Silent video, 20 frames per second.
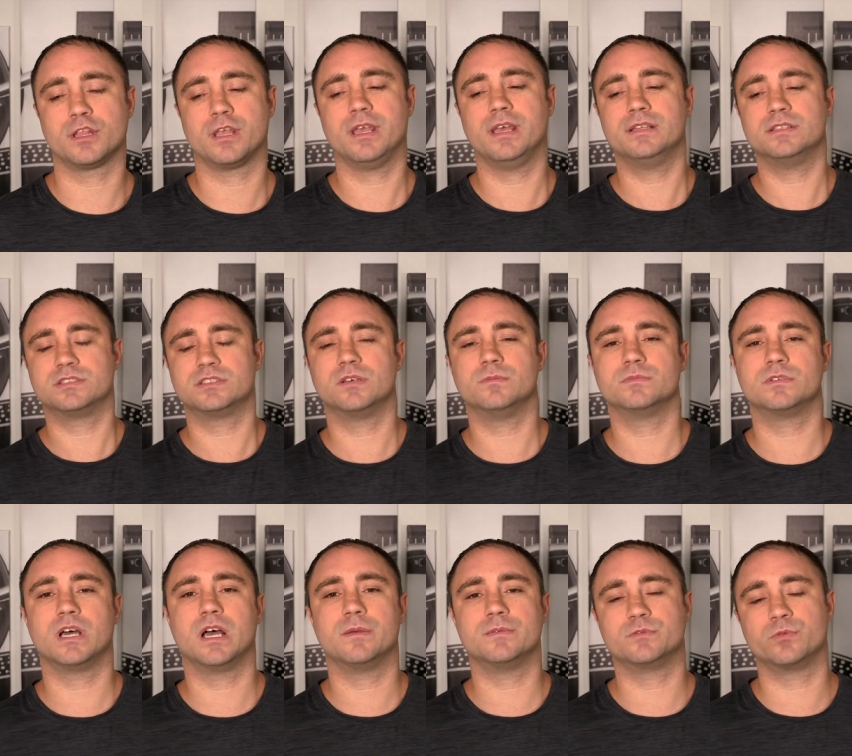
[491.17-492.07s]
And
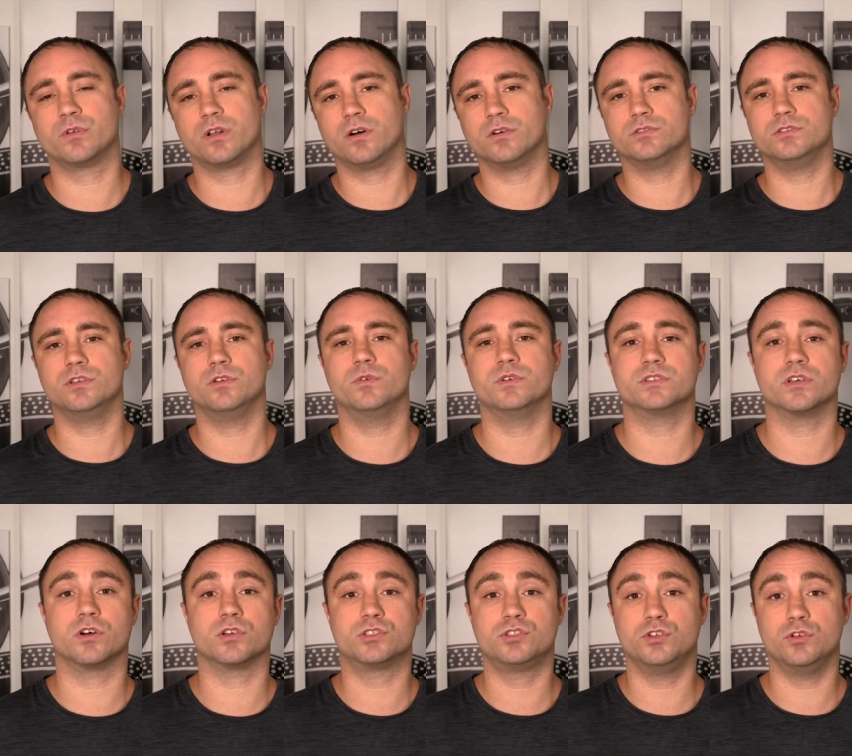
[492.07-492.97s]
sometimes what I'll do is
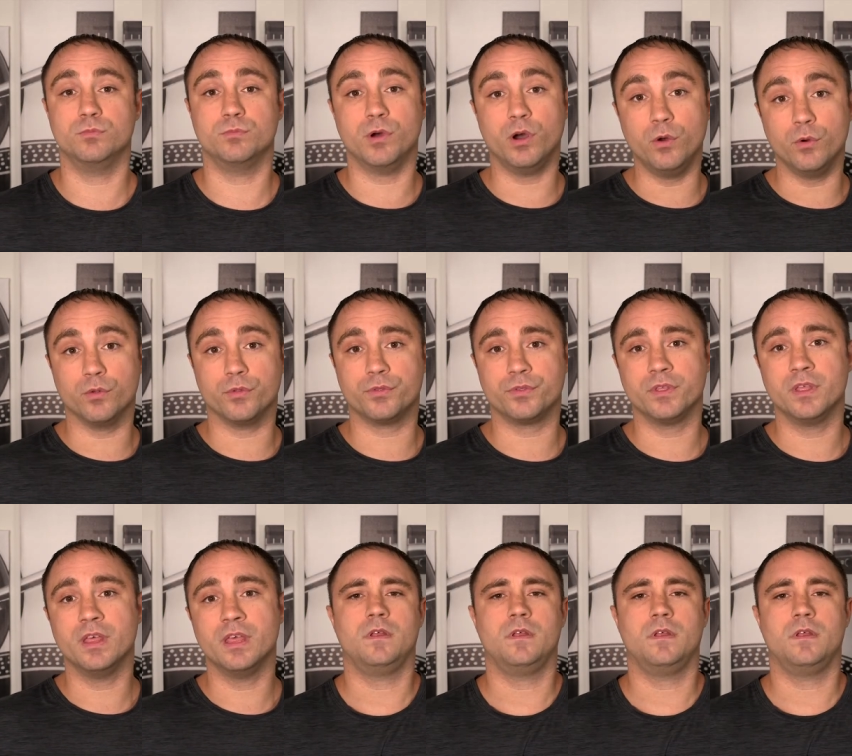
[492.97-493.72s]
I'll shoot both.